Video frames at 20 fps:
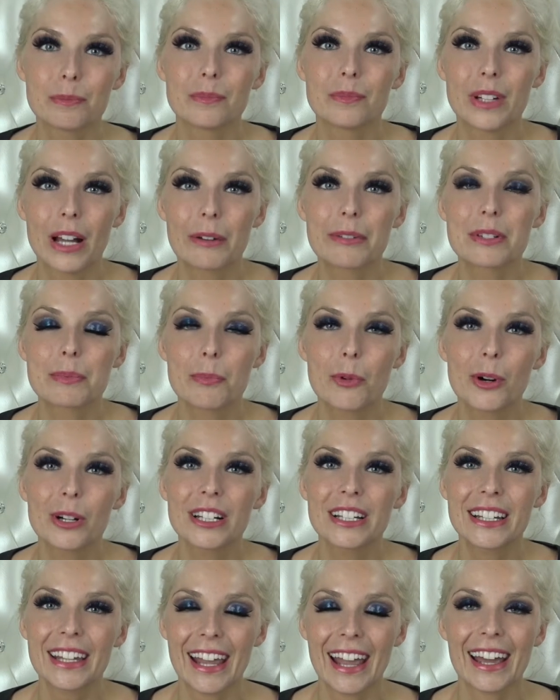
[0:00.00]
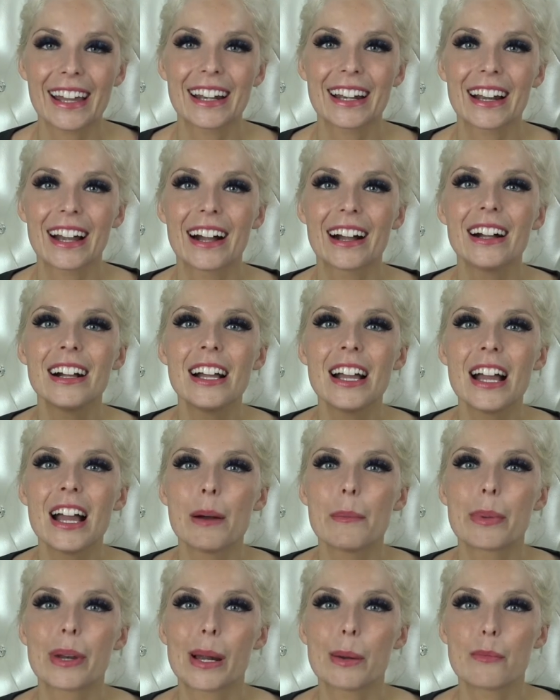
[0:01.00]
I was born in Canada,
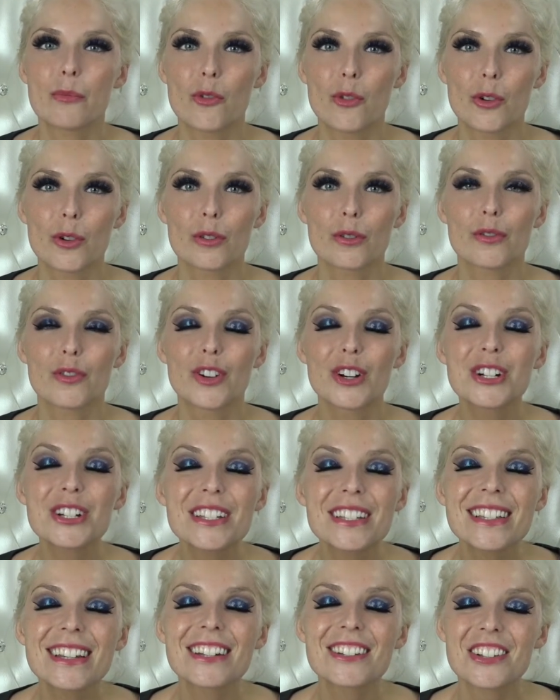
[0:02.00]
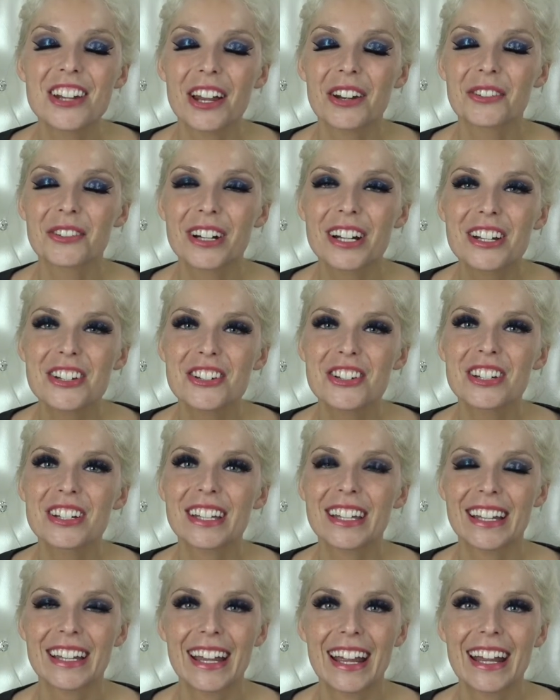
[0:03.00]
but I'm first
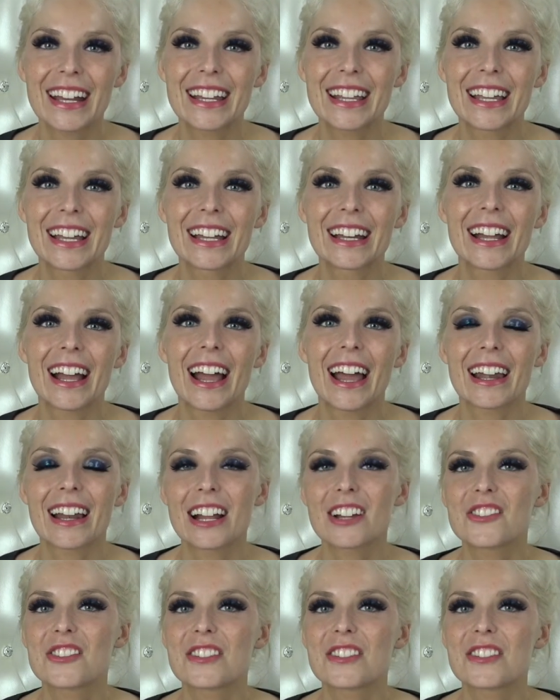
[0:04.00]
generation Canadian, and I